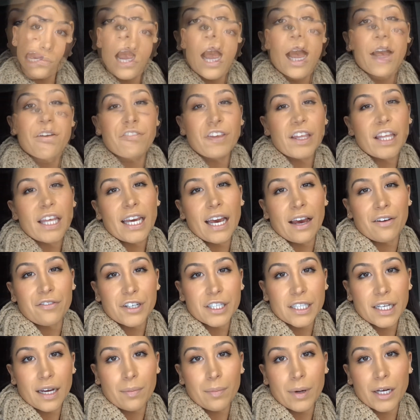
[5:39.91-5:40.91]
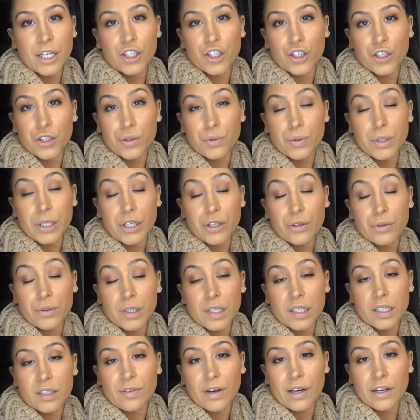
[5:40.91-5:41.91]
I feel like every time I do use
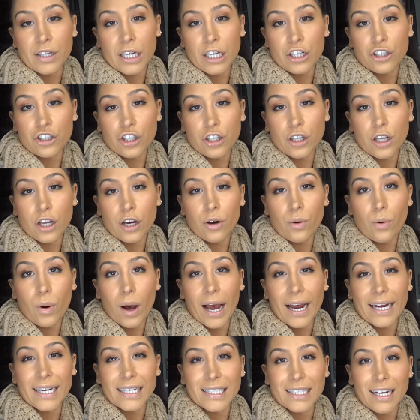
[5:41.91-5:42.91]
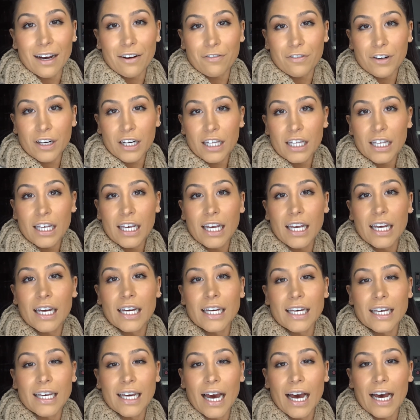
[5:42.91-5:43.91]
this foundation though, I
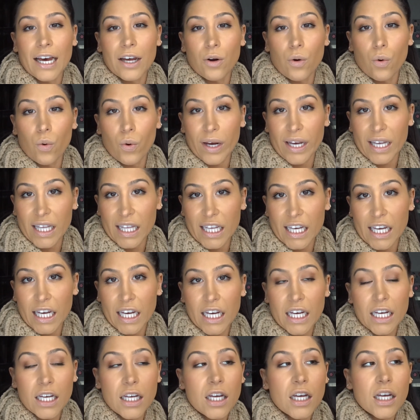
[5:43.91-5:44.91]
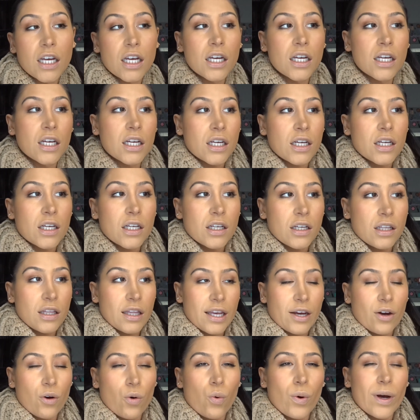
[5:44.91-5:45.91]
definitely get oily.
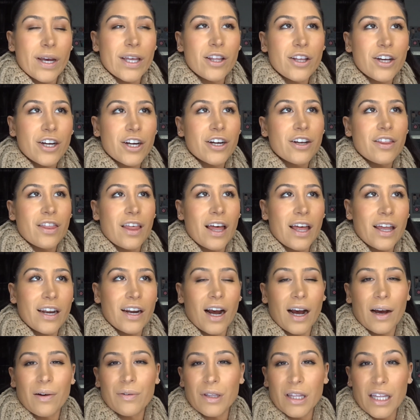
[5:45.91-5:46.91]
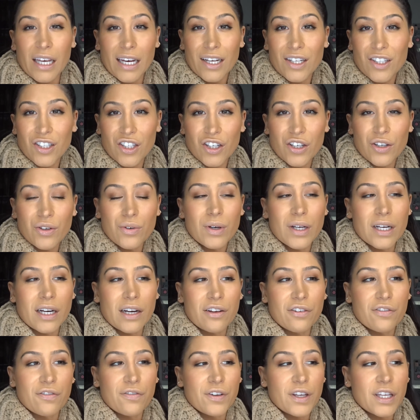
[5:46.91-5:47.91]
Like oilier than I would like to, and
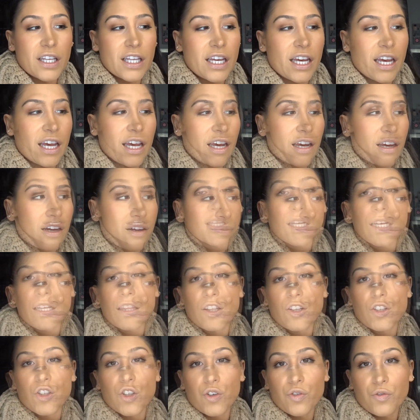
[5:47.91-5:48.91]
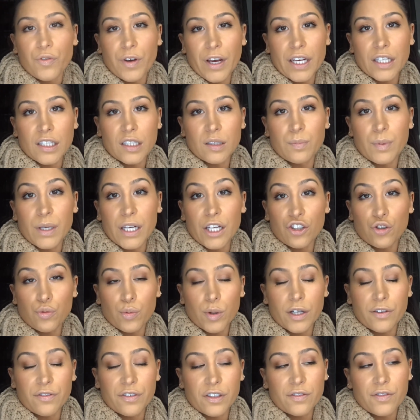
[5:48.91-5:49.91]
I feel like the Too Faced Peach
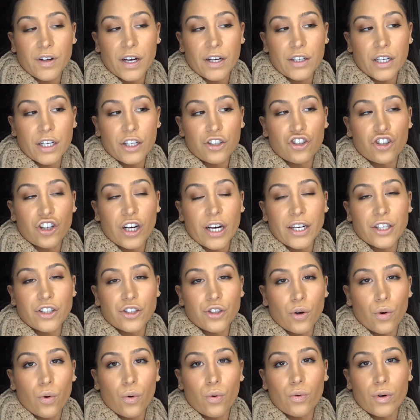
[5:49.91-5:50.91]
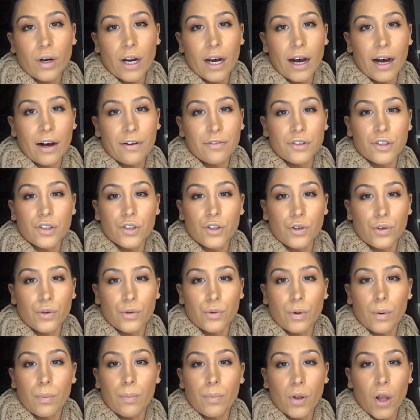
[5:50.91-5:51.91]
Perfect foundation, I don't have
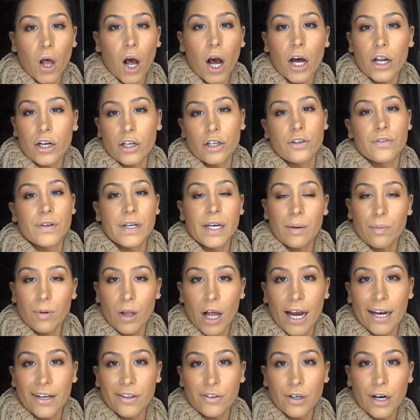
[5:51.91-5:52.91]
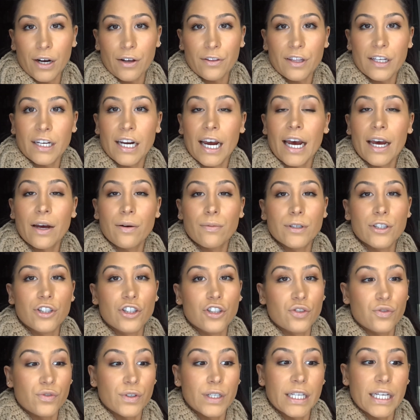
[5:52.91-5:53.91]
to blot or reapply throughout the day, which
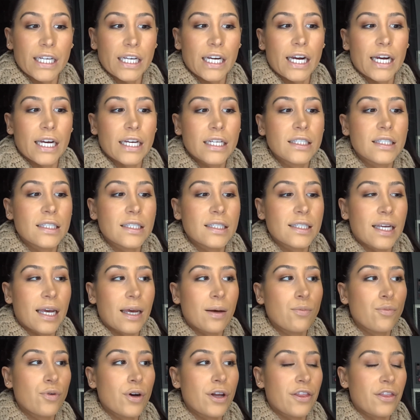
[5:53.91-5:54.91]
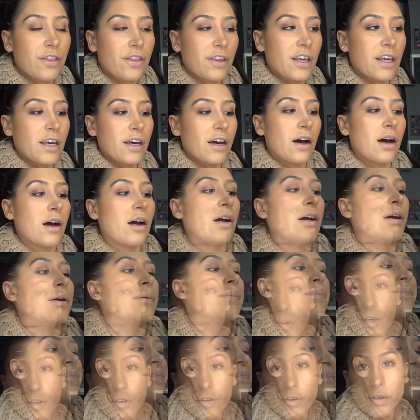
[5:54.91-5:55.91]
is really nice. Same with the
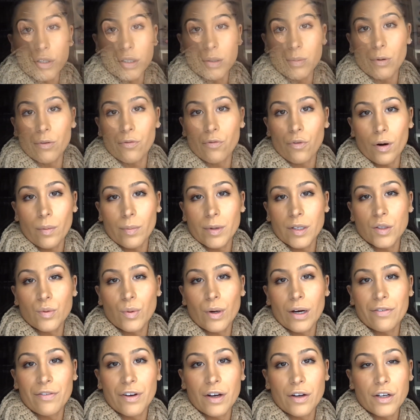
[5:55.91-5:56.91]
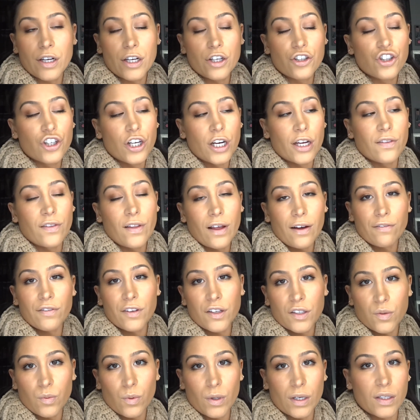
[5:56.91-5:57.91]
Minerals Performance Wear foundation. I love
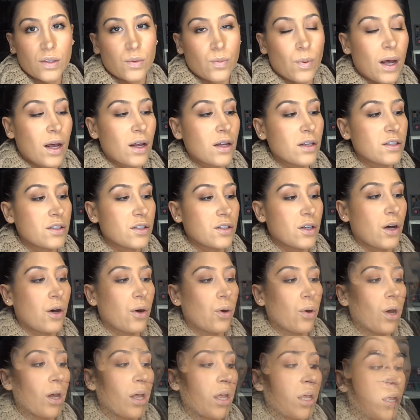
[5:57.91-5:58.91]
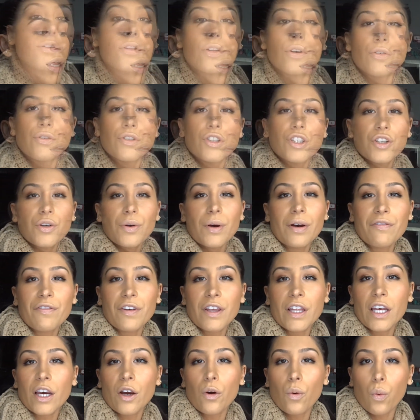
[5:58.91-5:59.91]
this one as well. So those two I
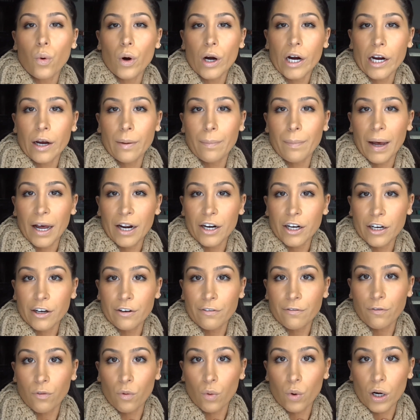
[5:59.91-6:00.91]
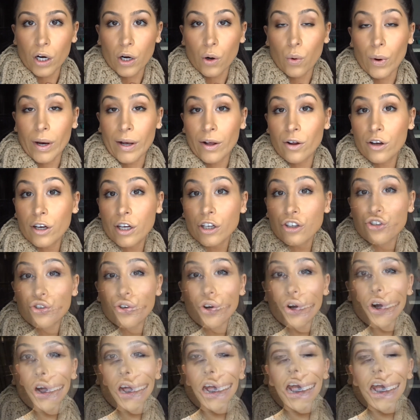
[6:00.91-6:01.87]
feel like work better for oil control.